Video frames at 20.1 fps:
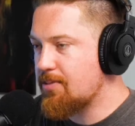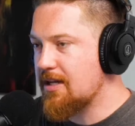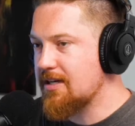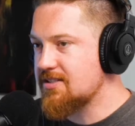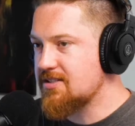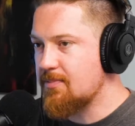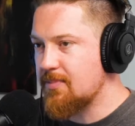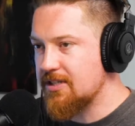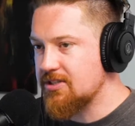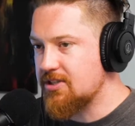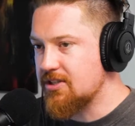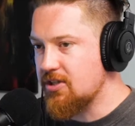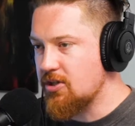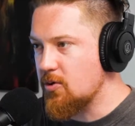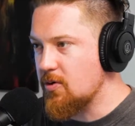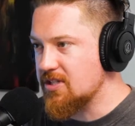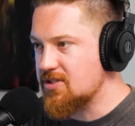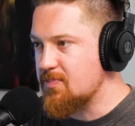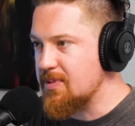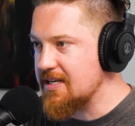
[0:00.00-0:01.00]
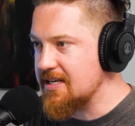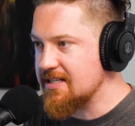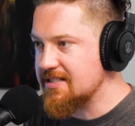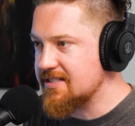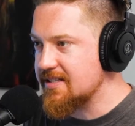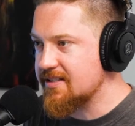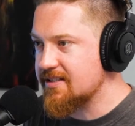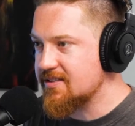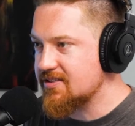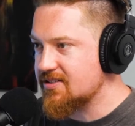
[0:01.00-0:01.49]
plugs a bunch of U S Bs
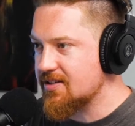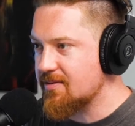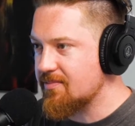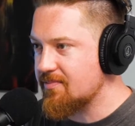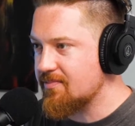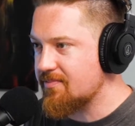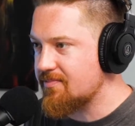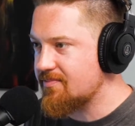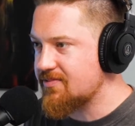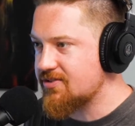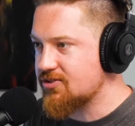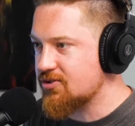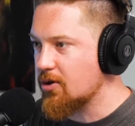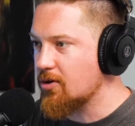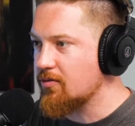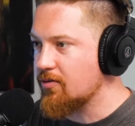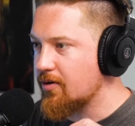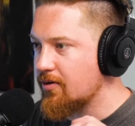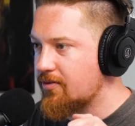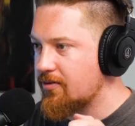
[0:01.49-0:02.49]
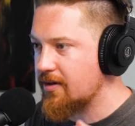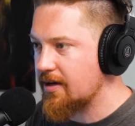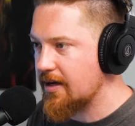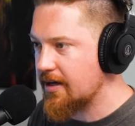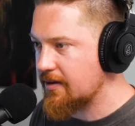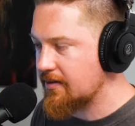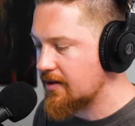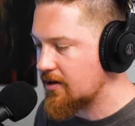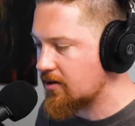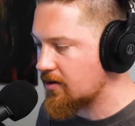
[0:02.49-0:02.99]
into yeah. some server
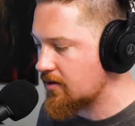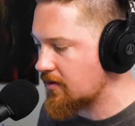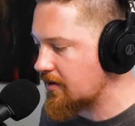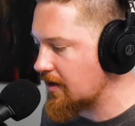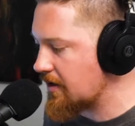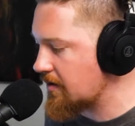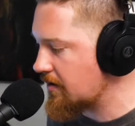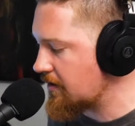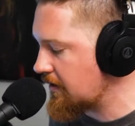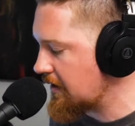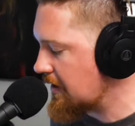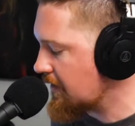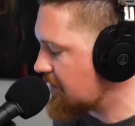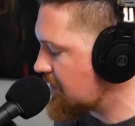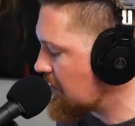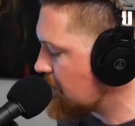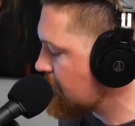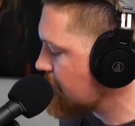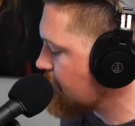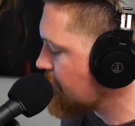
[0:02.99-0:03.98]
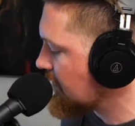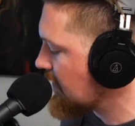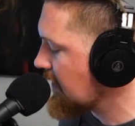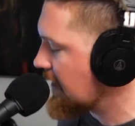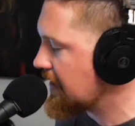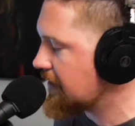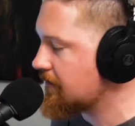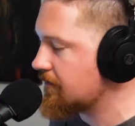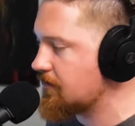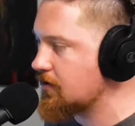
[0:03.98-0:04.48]
thing mm. that are that give them,
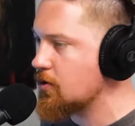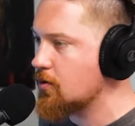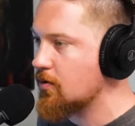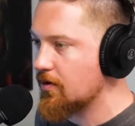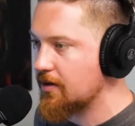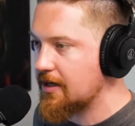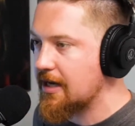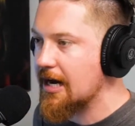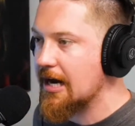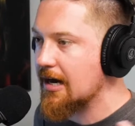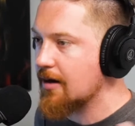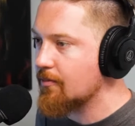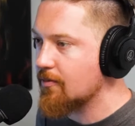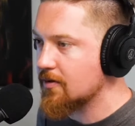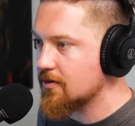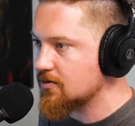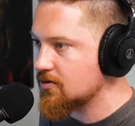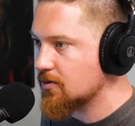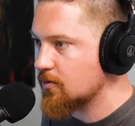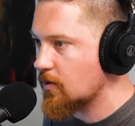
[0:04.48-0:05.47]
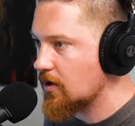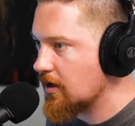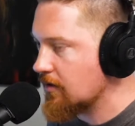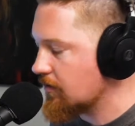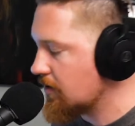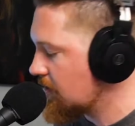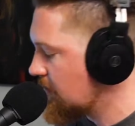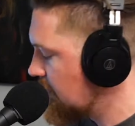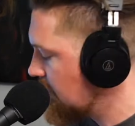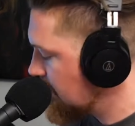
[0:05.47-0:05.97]
like, view of the cameras yeah. or
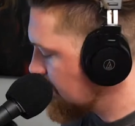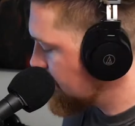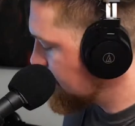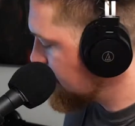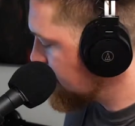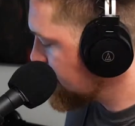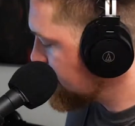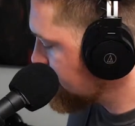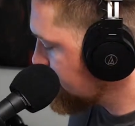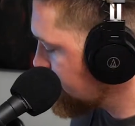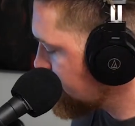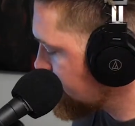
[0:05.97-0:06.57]
whatever. So then the